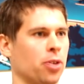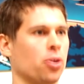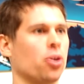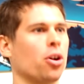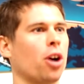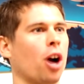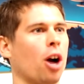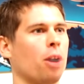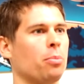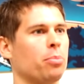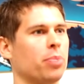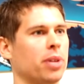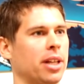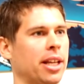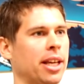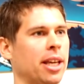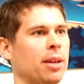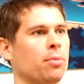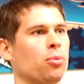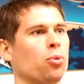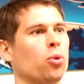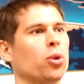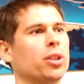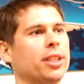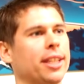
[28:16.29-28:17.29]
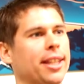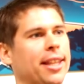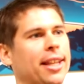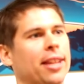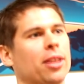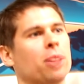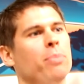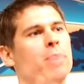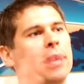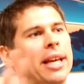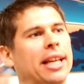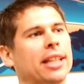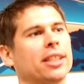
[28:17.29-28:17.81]
your company. What do you
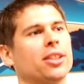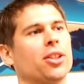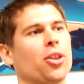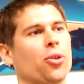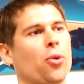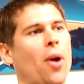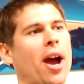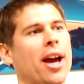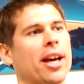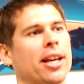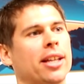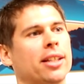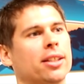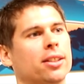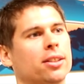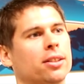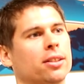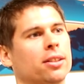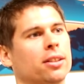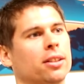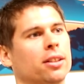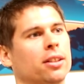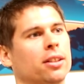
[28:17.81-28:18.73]
think the biggest threat is?